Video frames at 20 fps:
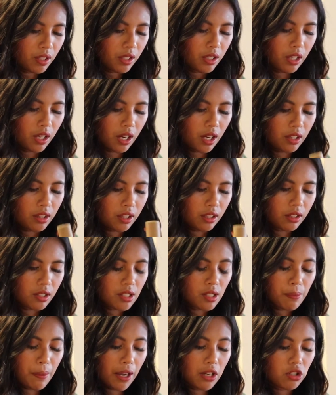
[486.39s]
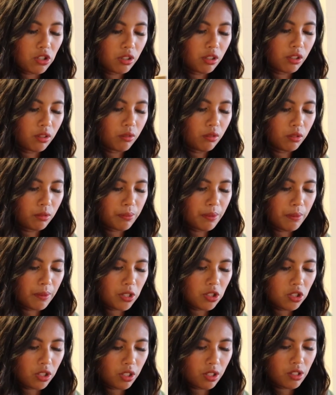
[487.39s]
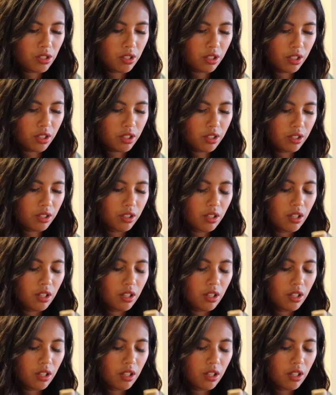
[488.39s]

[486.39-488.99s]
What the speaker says: Yeah, I think the spatula will be much easier